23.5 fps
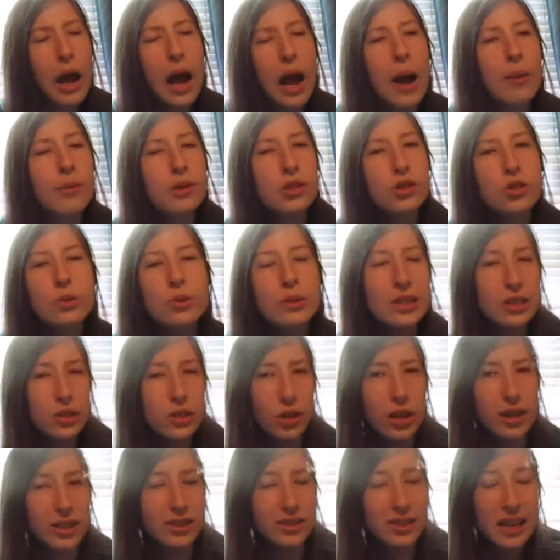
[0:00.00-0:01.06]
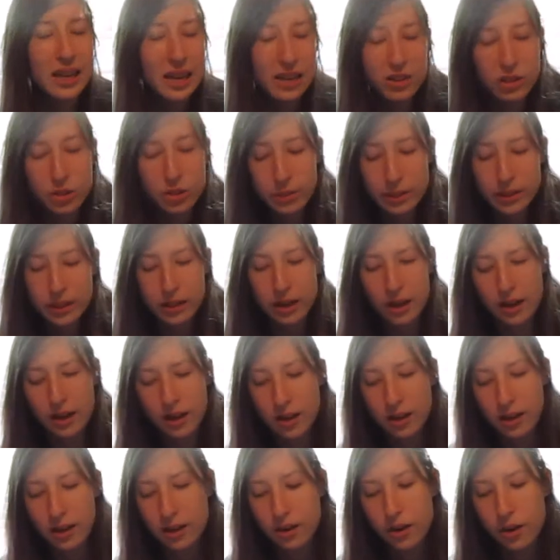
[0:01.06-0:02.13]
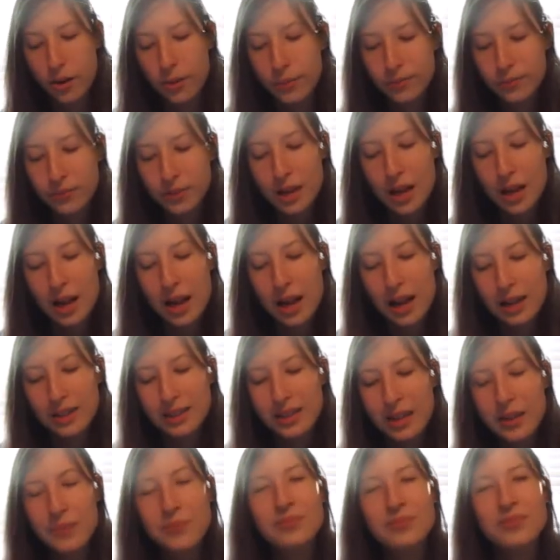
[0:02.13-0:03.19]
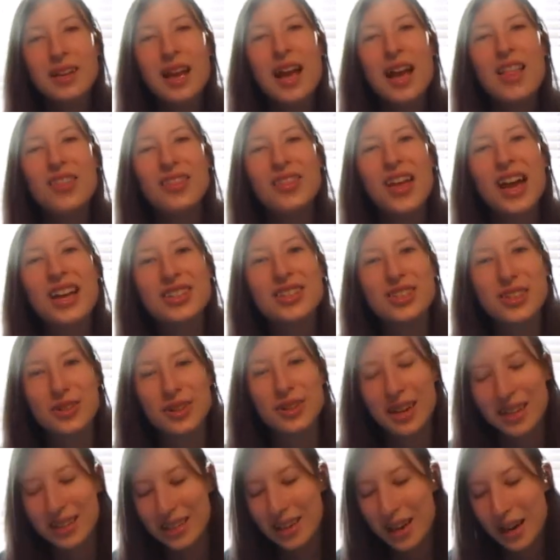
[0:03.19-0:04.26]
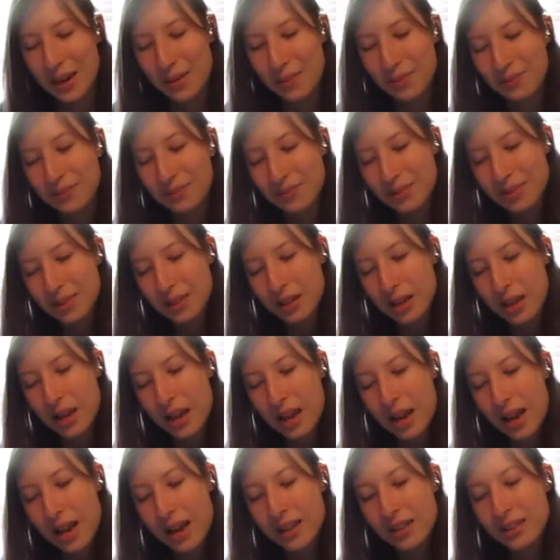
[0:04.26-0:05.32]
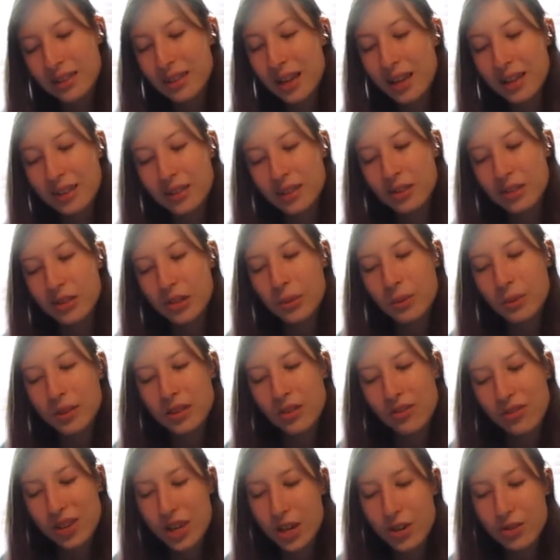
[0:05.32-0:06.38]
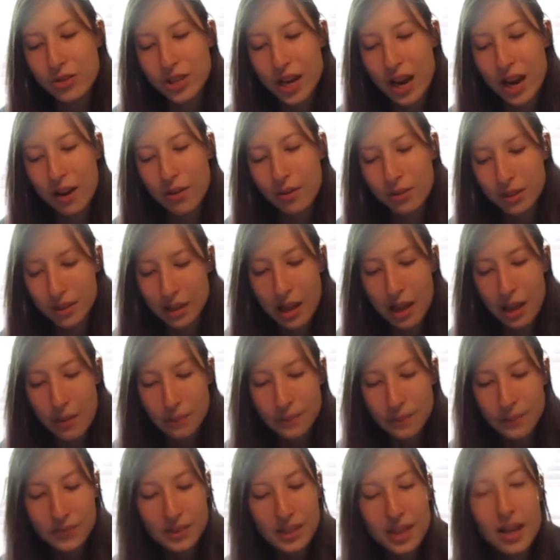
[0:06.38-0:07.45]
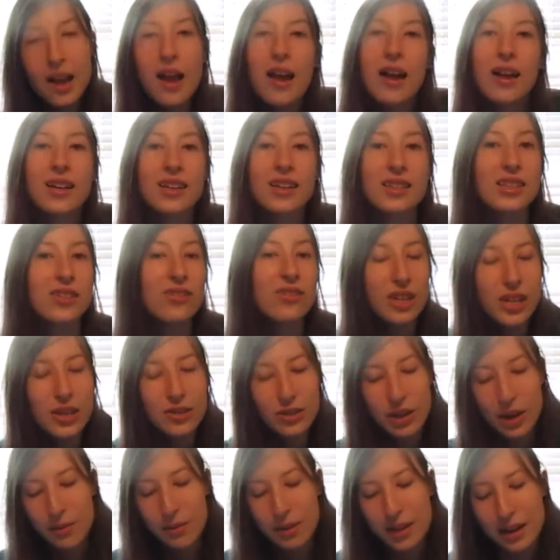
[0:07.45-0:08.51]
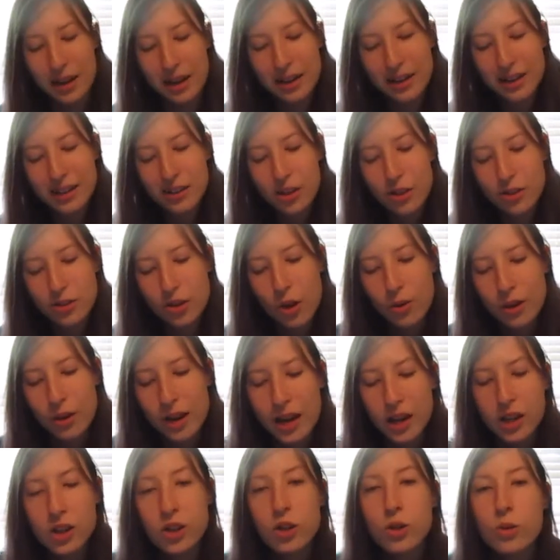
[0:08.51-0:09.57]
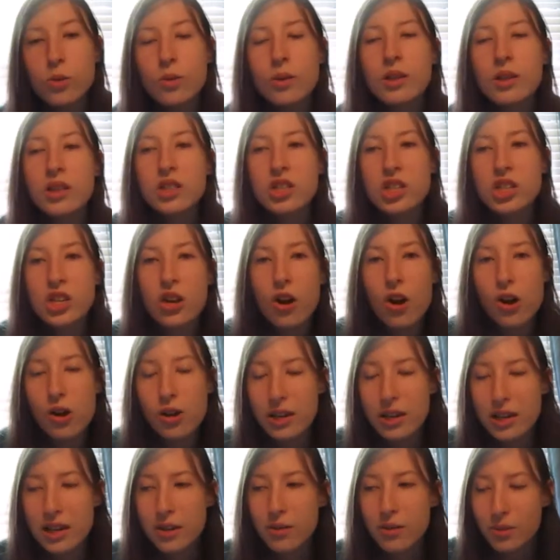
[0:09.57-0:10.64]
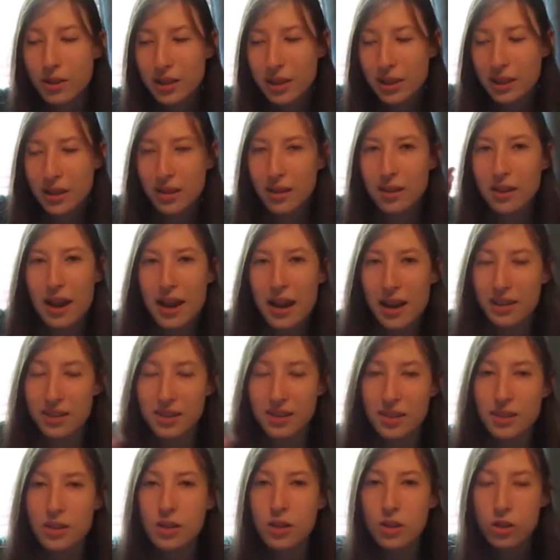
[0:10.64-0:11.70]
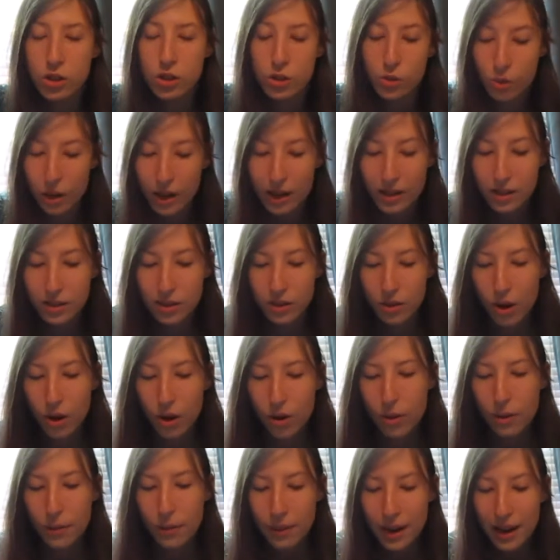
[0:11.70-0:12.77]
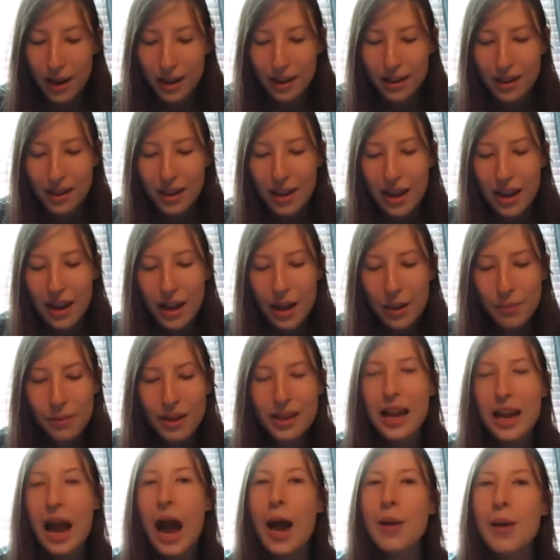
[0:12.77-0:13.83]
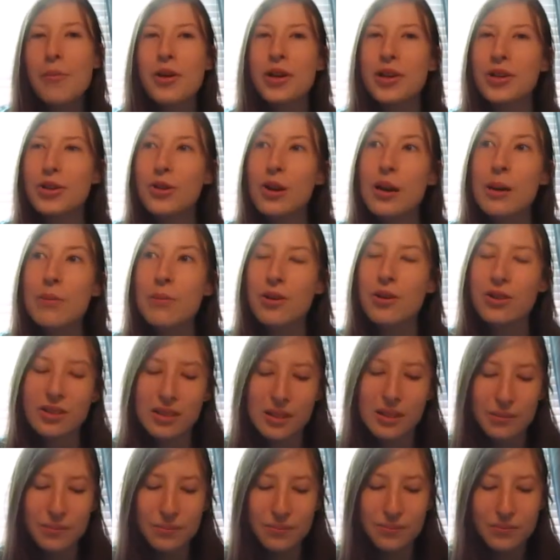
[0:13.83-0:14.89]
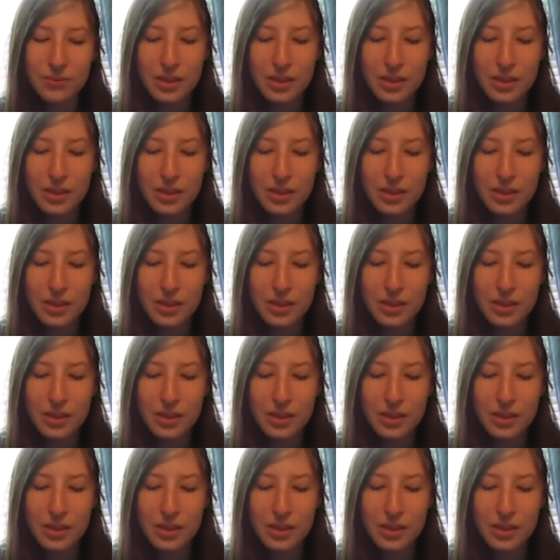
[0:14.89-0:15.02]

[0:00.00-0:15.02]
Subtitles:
I'm assuming he's trying to say answer me. I don't know. And I said, "That's a great name." And it says, "You missed a video chat with him." Does he video chat me? And he goes, "Okay, you G-R-E with like accent. You great to go, bae?" And I'm like, "I'm a great person."